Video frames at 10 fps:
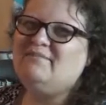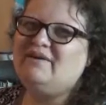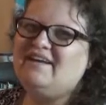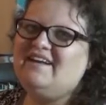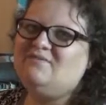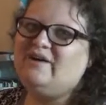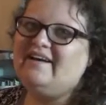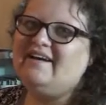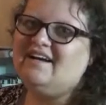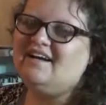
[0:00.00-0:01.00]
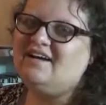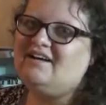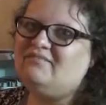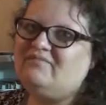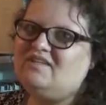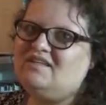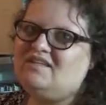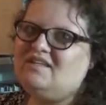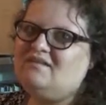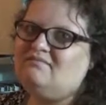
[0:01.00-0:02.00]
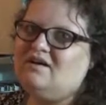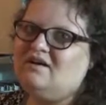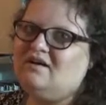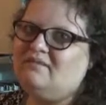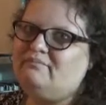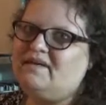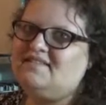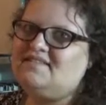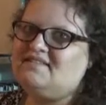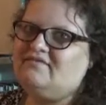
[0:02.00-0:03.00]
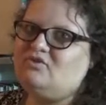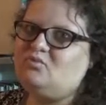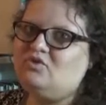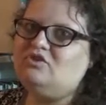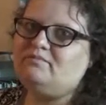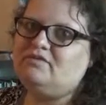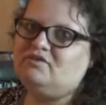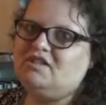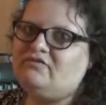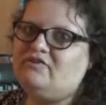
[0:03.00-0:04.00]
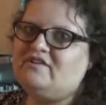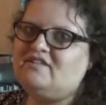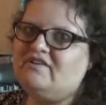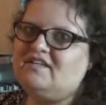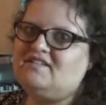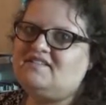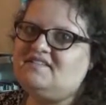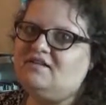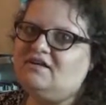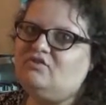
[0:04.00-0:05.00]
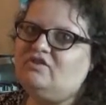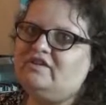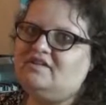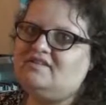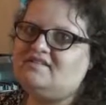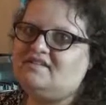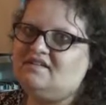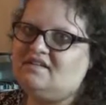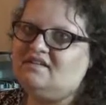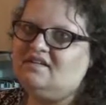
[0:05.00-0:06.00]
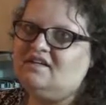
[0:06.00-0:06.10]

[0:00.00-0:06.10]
but anyway, uh, the uh, basis of the world building for his fantasy novel is uh,